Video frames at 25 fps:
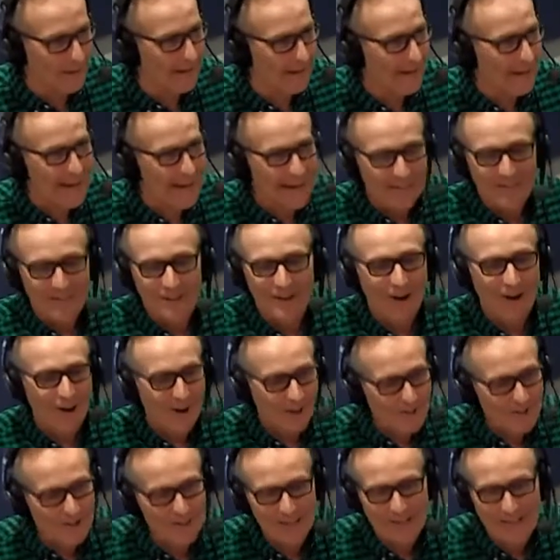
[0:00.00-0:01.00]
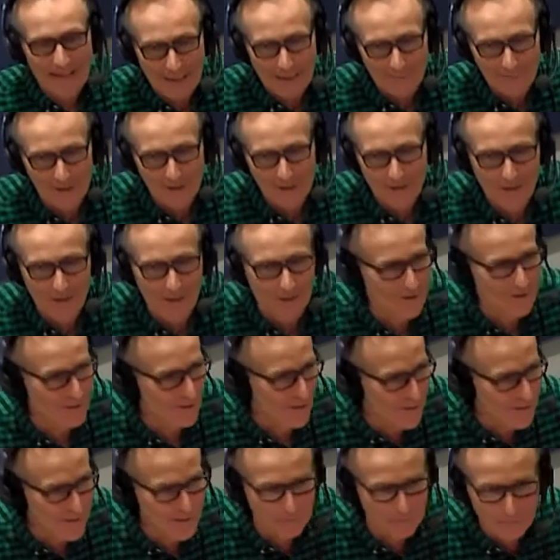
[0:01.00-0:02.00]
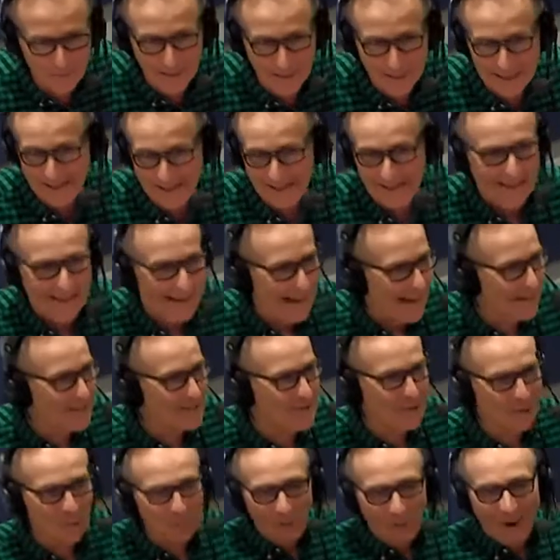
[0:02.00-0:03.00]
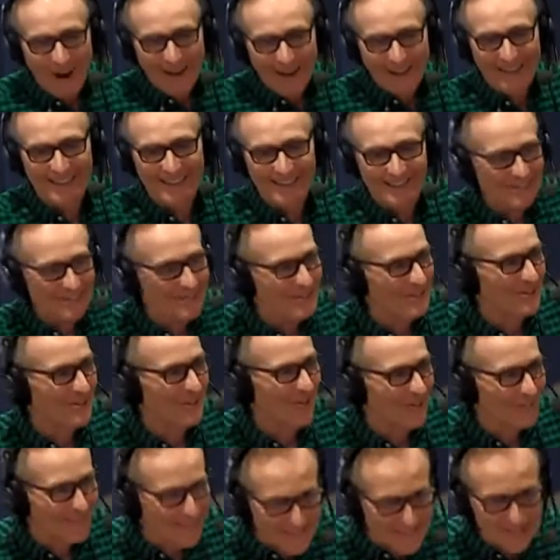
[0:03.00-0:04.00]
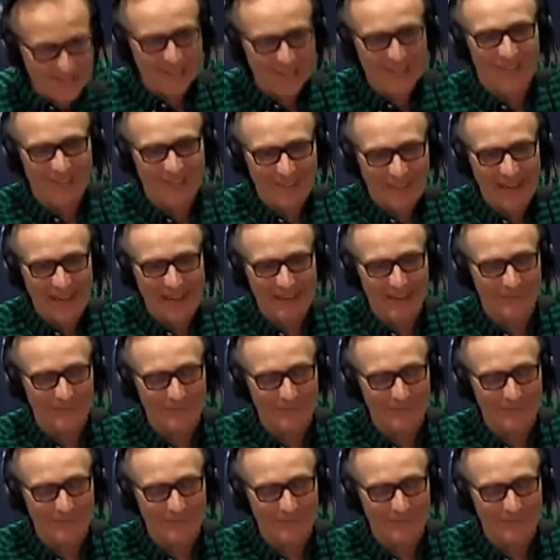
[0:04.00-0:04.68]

They all slapped each other on the butt as they're walking out the door. Let's go get them.